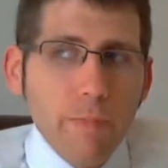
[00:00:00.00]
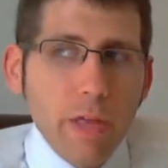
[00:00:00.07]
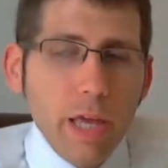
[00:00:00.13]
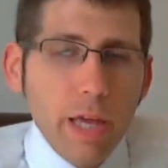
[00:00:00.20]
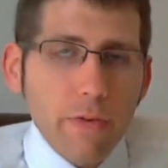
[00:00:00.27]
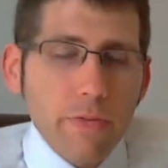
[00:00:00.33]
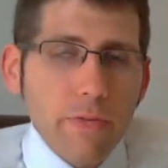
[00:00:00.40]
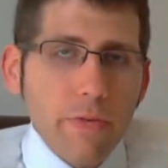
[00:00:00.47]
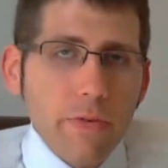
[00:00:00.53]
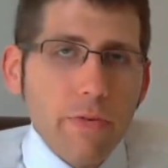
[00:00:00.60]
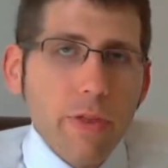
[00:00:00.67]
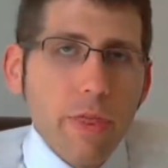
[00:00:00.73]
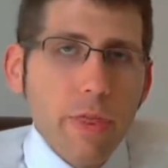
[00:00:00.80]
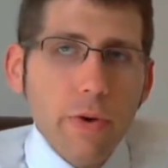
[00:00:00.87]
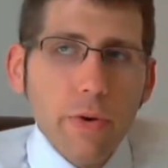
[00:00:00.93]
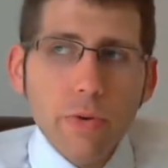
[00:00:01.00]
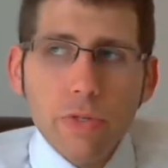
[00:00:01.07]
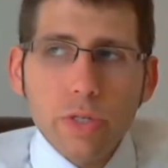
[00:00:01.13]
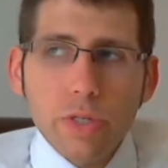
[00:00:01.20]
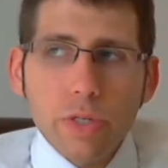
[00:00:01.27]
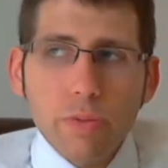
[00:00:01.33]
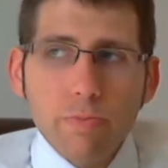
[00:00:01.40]
If
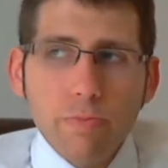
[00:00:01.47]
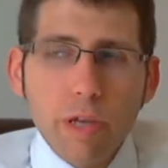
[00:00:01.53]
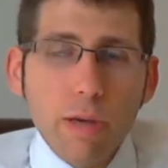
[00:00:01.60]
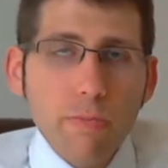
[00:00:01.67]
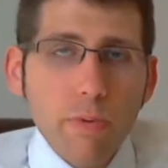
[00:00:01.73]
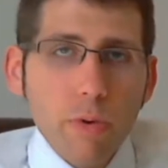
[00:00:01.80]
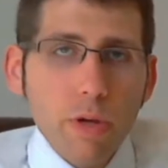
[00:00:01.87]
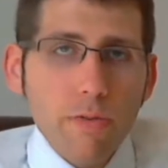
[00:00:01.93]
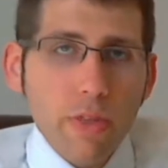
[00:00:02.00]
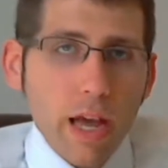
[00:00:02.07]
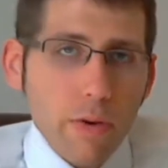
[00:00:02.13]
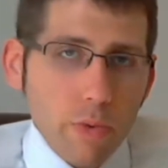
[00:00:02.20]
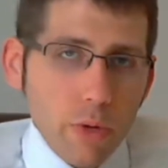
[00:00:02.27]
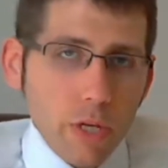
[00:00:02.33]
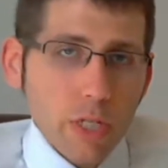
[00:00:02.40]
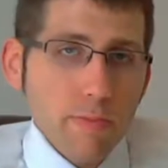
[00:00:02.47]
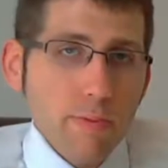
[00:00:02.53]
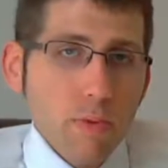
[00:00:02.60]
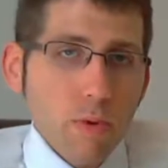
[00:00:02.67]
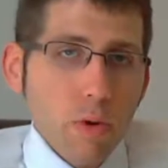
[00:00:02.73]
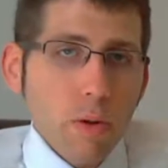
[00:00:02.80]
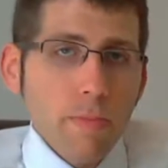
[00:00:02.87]
that risk
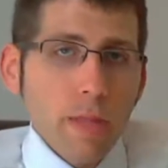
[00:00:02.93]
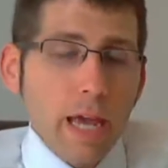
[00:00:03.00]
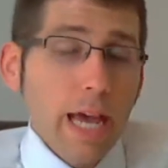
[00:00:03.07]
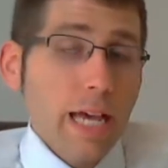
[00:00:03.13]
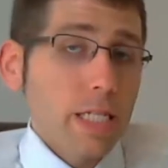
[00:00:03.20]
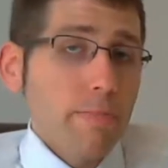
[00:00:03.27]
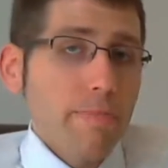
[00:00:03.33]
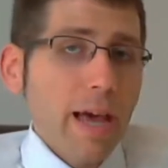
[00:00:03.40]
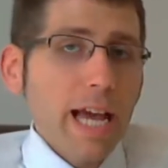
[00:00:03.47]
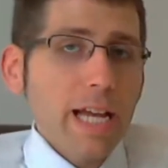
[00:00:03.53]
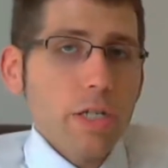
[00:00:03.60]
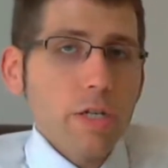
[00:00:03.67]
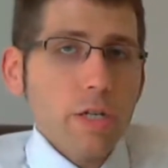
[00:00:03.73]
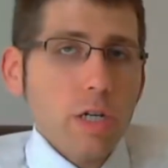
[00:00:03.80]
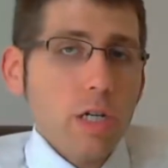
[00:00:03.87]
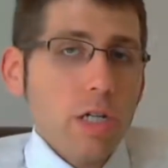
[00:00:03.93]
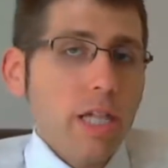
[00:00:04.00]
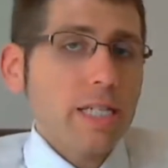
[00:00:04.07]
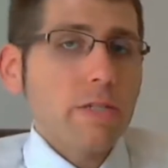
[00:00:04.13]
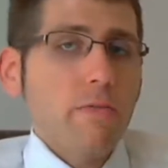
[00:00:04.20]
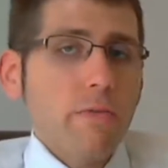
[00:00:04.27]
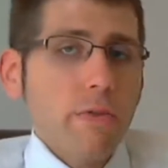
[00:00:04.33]
pool has a bad year
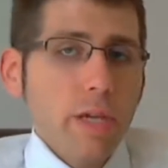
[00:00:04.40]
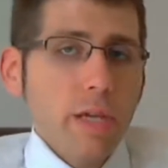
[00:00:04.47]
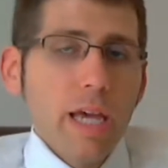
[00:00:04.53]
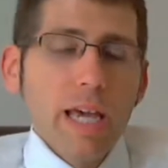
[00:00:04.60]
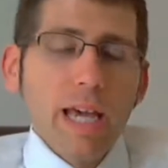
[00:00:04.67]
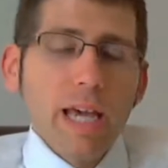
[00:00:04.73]
collectively,